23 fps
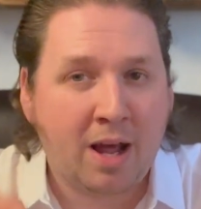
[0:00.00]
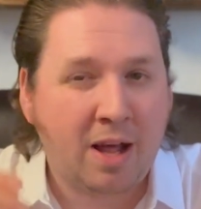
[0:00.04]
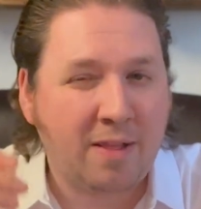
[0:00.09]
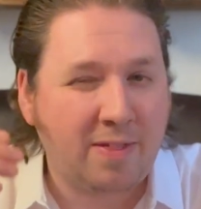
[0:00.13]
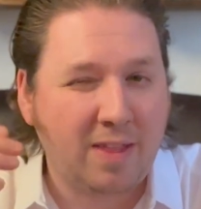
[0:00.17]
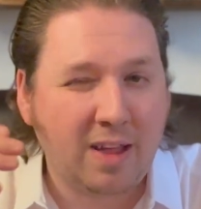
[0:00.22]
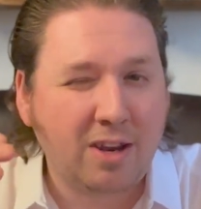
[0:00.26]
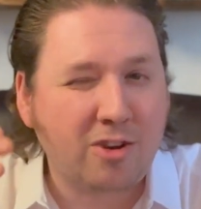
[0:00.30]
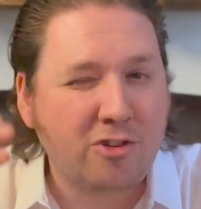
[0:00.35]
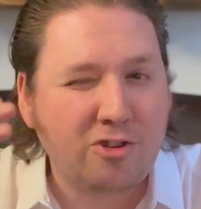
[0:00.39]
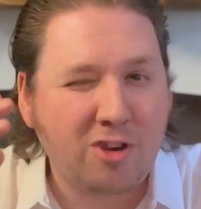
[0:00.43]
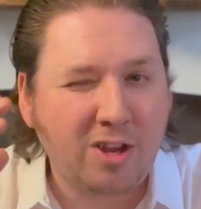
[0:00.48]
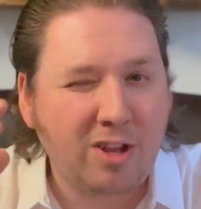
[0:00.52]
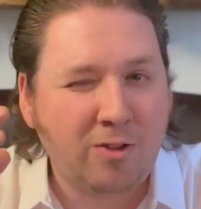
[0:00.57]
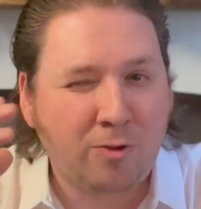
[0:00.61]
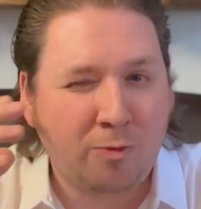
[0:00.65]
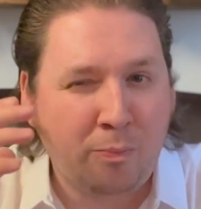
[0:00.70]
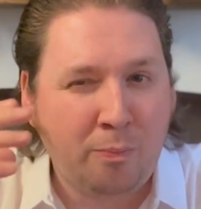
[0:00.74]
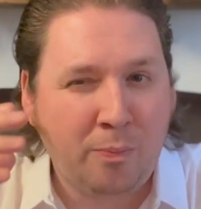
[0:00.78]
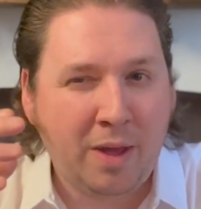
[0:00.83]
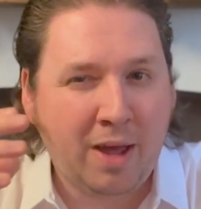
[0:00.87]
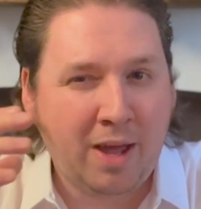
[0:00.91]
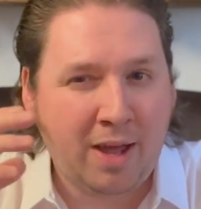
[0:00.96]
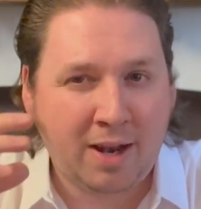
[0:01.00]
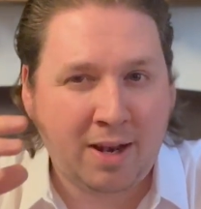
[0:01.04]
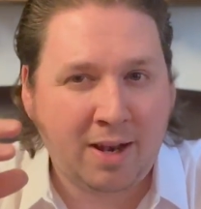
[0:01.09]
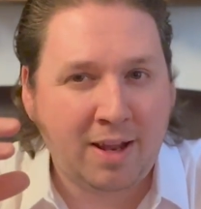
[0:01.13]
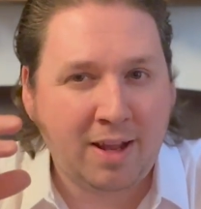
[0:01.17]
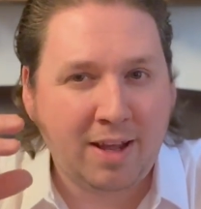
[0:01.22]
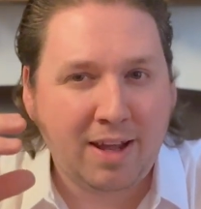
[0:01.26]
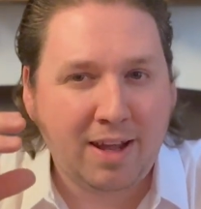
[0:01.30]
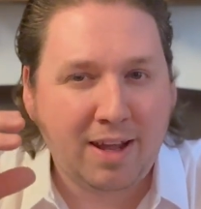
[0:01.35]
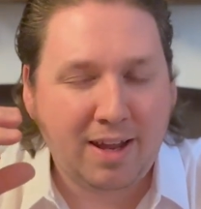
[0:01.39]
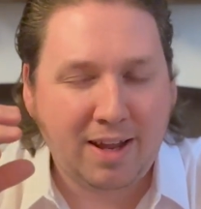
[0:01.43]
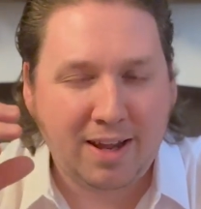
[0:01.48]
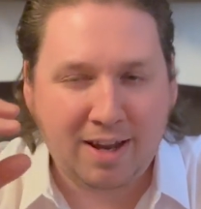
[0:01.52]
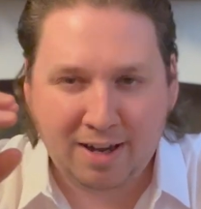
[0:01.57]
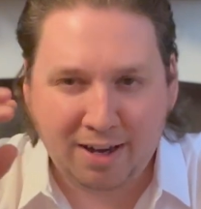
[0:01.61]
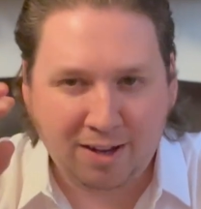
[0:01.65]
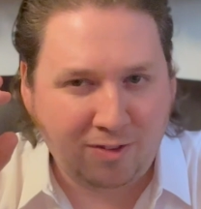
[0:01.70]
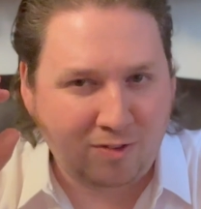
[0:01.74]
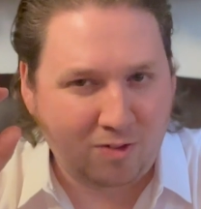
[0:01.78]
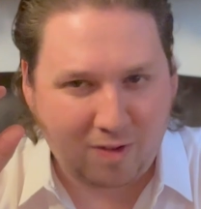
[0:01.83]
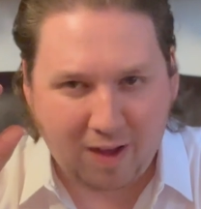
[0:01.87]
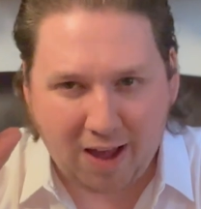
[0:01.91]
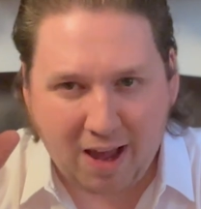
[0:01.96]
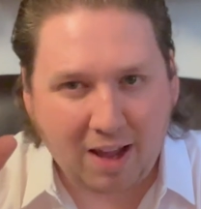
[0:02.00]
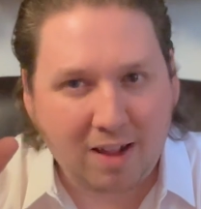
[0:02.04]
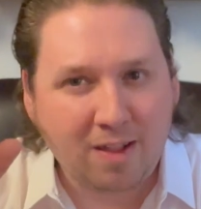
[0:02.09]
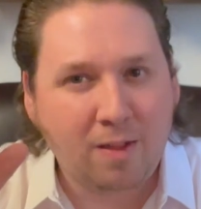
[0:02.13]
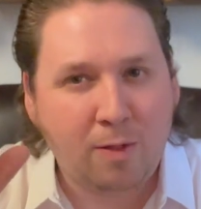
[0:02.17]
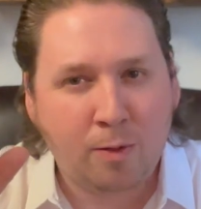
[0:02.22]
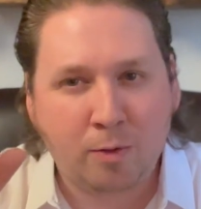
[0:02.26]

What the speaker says: I think she's been in exactly